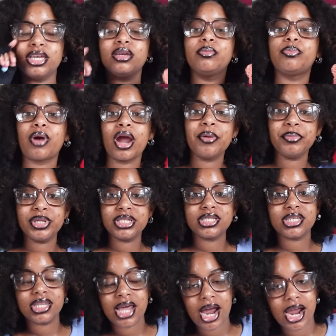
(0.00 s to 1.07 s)
It brought me
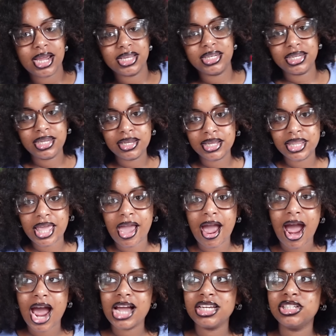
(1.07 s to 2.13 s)
to the idea
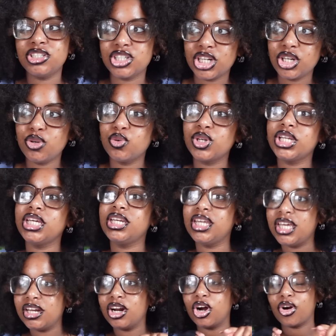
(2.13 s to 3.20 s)
that I genuinely
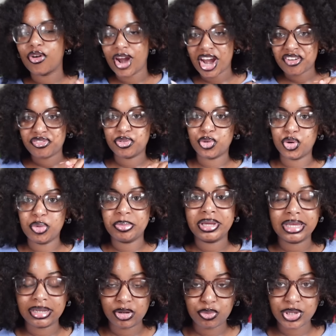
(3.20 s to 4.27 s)
need a craft group
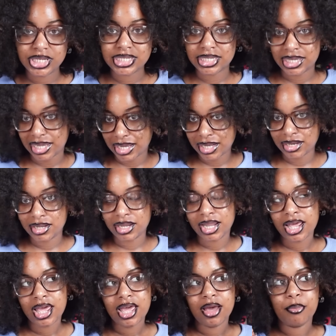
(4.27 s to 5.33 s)
in Louisiana.
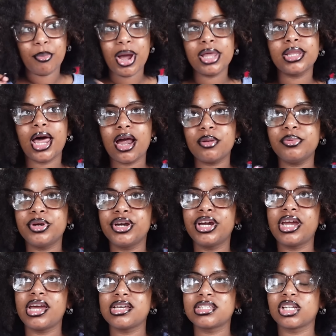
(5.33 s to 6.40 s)
My library
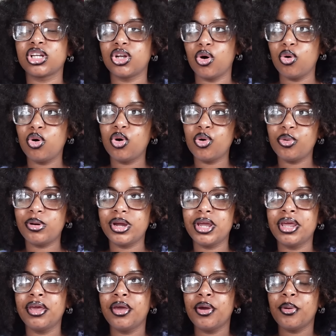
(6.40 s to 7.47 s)
has a local
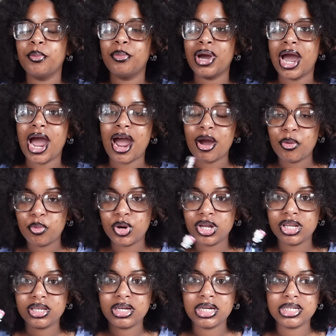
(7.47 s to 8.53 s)
one, but I
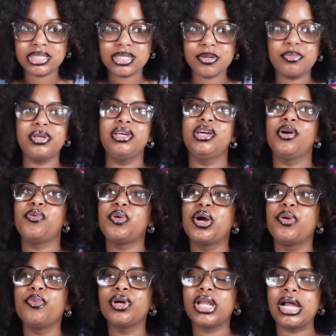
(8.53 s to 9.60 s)
want to be in
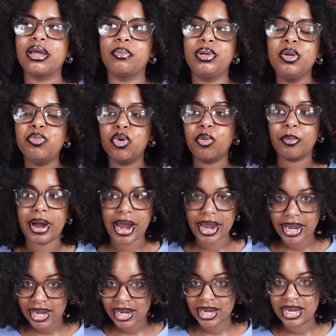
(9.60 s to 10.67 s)
one with like people
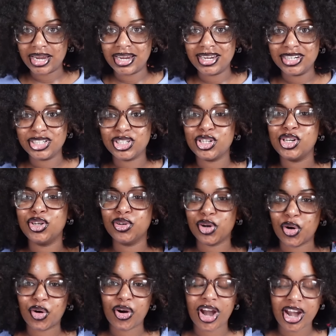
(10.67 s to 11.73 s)
my age, you
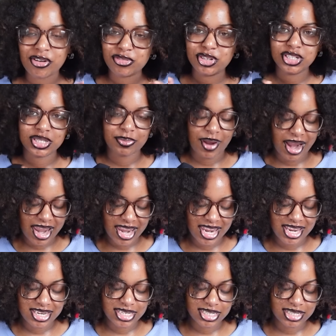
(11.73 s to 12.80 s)
know, crafters my
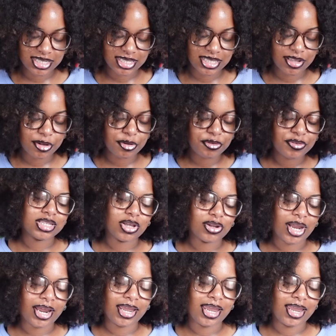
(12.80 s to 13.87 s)
age and stuff. So
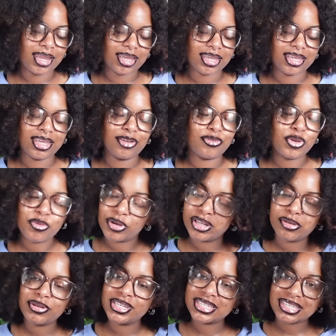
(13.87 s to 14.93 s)
like, if you in
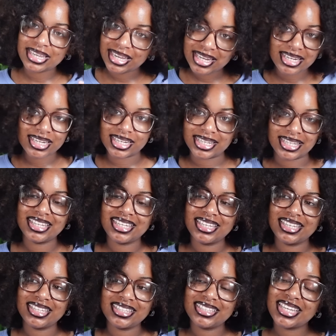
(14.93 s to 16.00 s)
Louisiana,
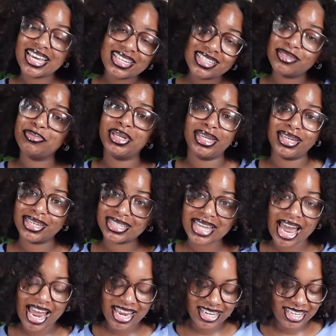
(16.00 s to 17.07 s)
text me, because
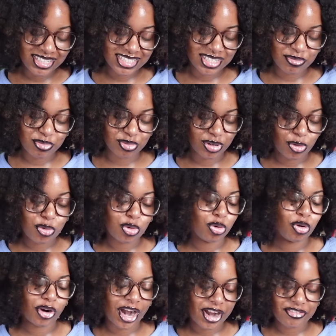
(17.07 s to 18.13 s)
I need some local
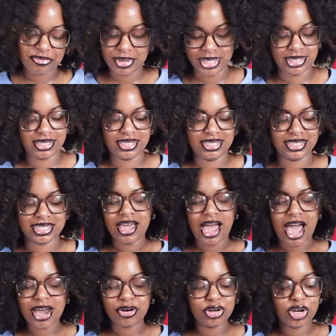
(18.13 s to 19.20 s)
craft besties. Like,
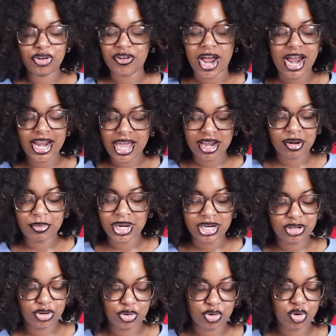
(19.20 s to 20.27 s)
I don't know if I gotta
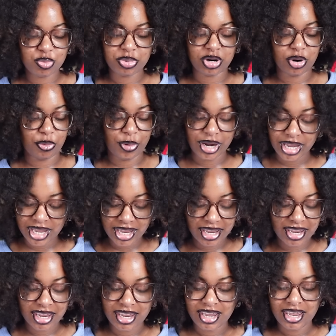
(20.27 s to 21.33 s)
make the group or
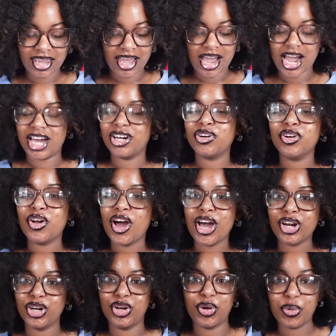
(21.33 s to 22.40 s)
what. I don't know how
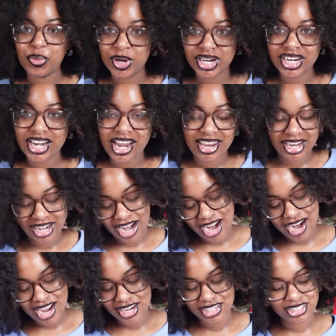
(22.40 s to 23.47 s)
to do none of that. Like, I
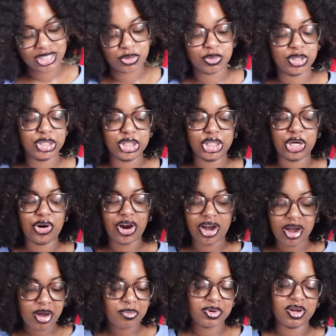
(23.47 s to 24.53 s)
kind of just want to show
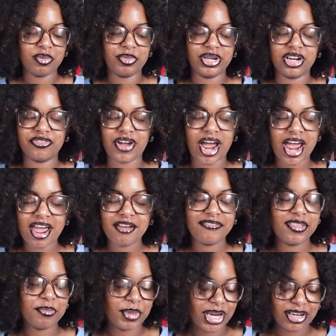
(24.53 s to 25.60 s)
up. But if I have
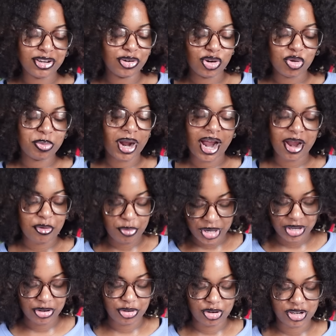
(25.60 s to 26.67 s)
to make the group, I
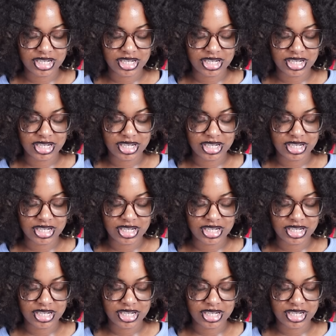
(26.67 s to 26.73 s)
will.